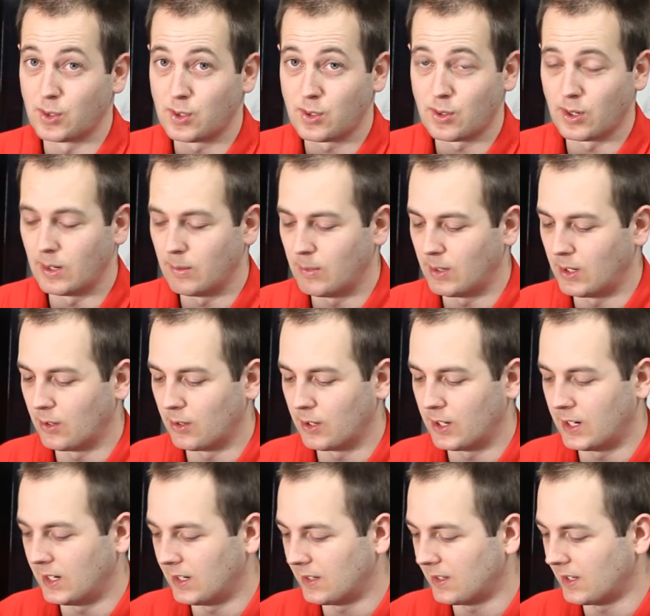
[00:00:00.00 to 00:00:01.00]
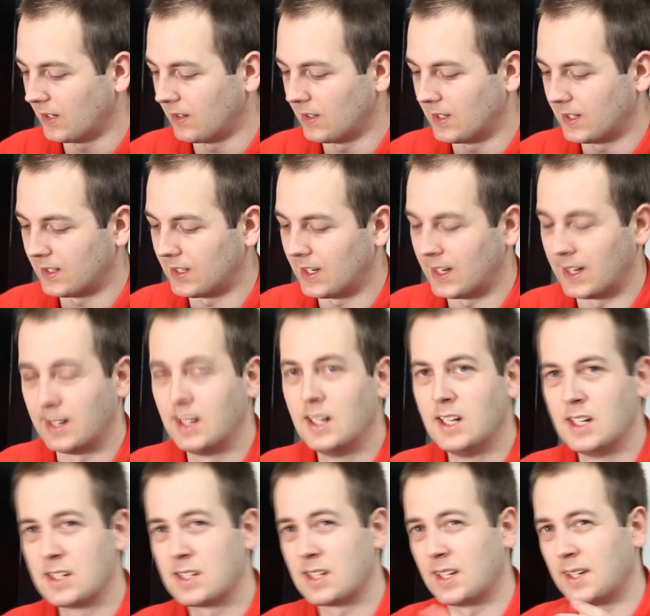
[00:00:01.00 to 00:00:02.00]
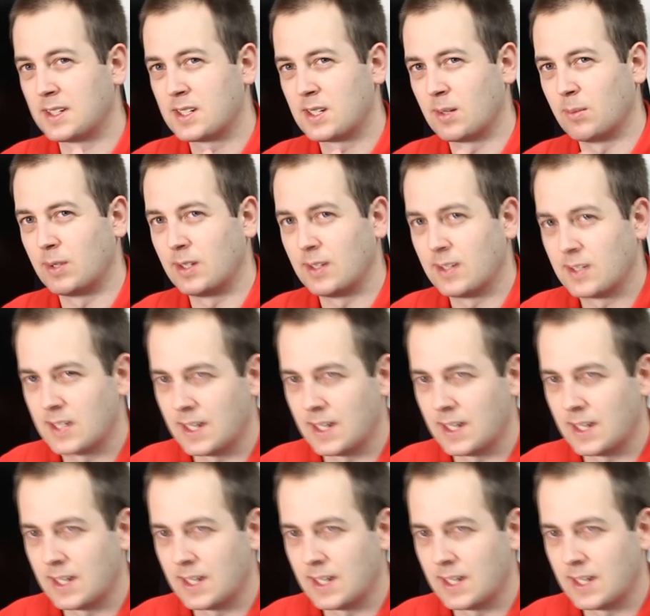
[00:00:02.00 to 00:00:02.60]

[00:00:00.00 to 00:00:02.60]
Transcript: or streaming or anything like that. So that's something to